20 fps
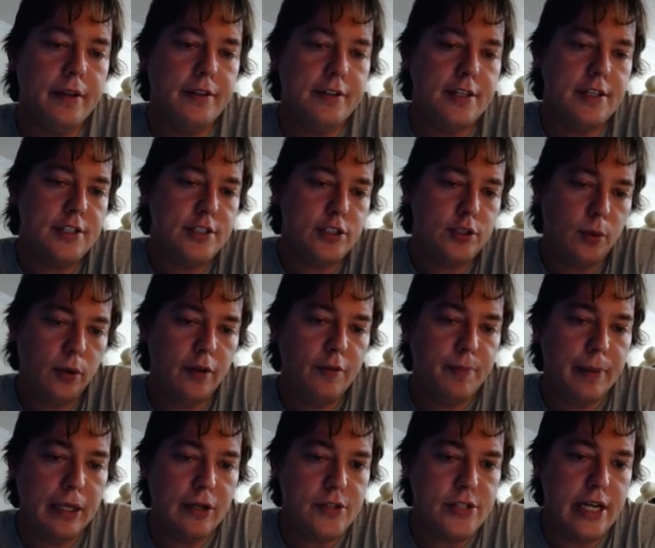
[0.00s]
This sort of
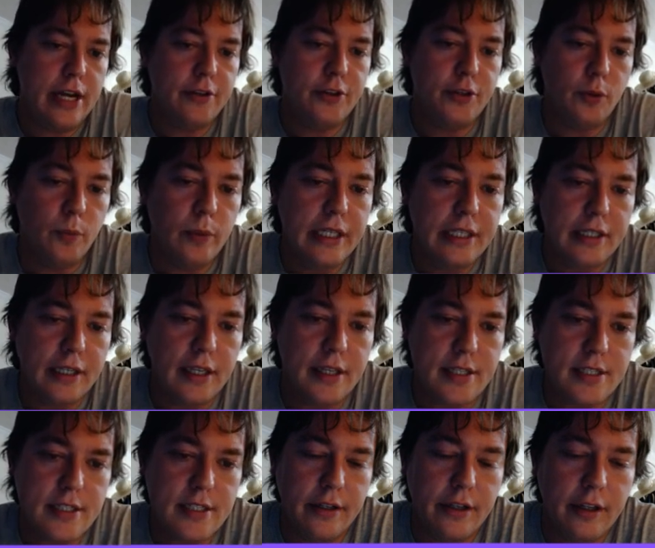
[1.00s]
bails out the
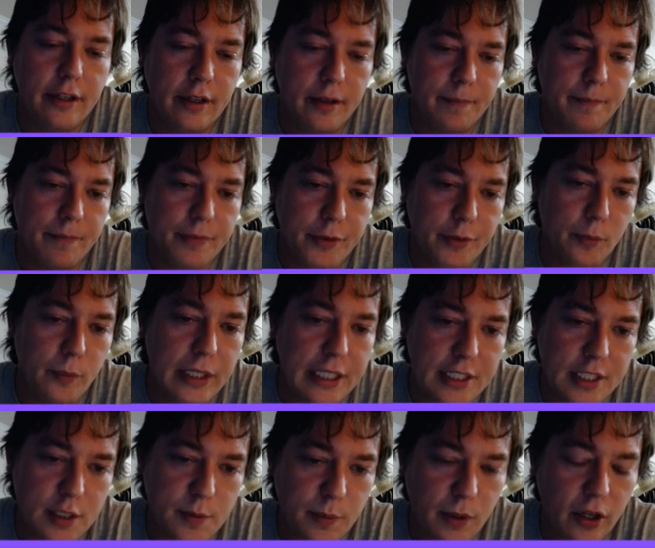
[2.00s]
weakest
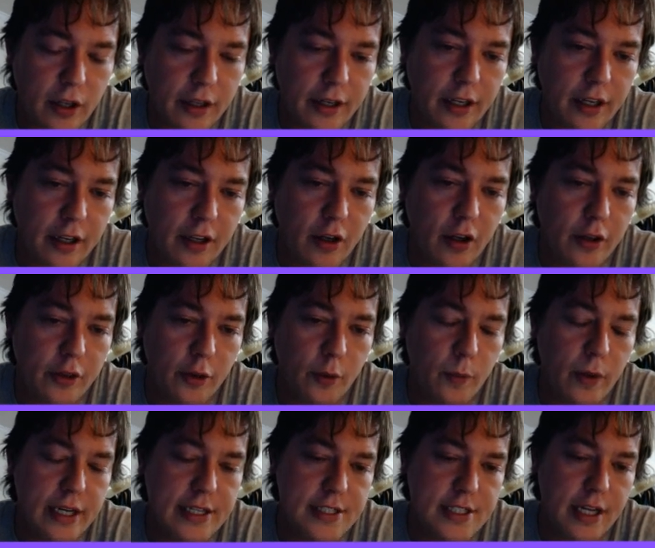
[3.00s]
pawn on the
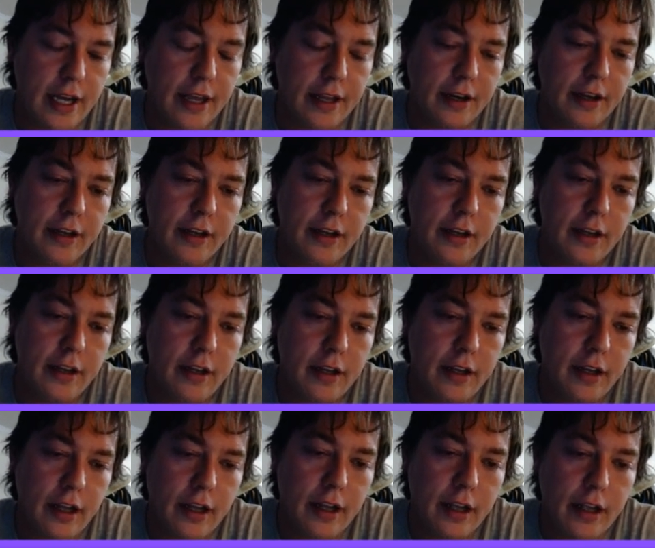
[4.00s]
white side,
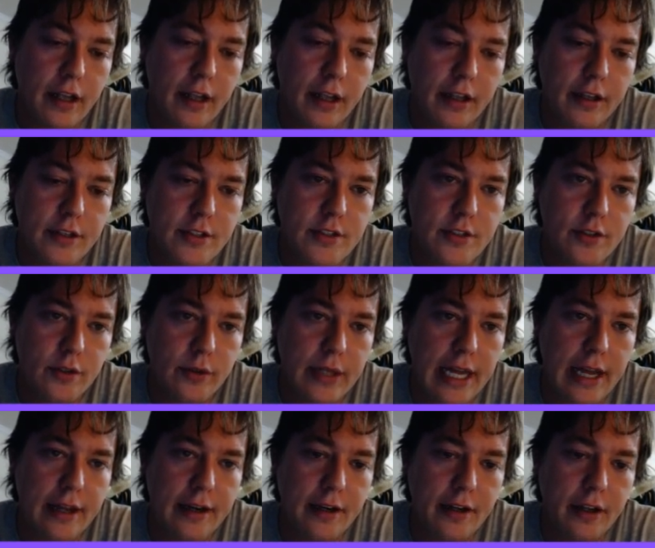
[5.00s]
so
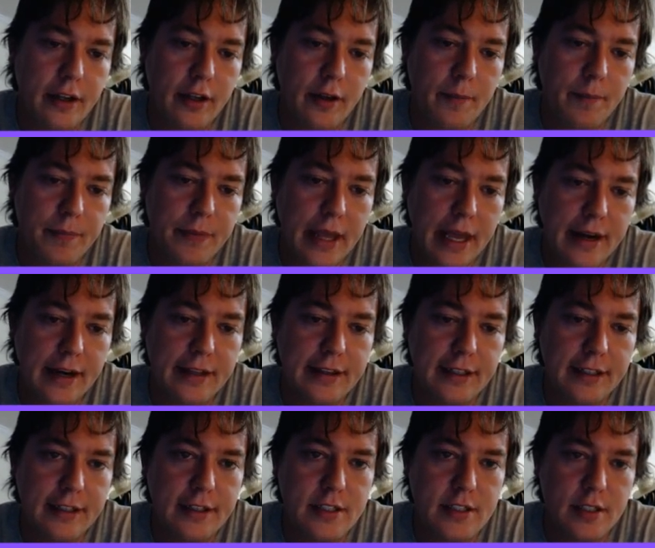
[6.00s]
that I
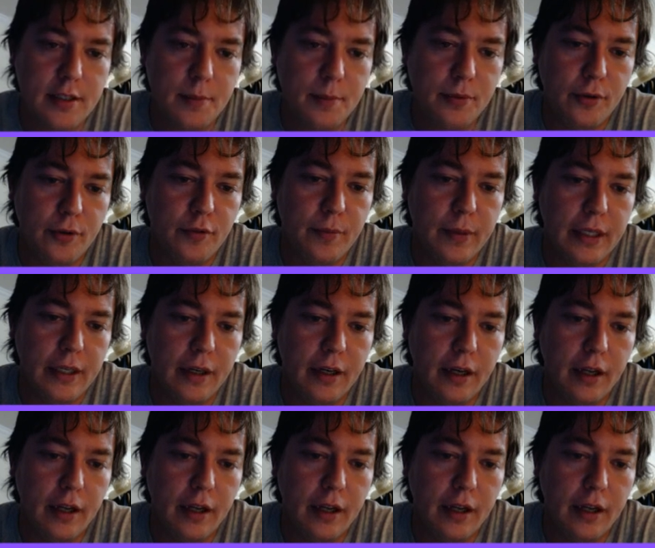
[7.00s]
think is an improvement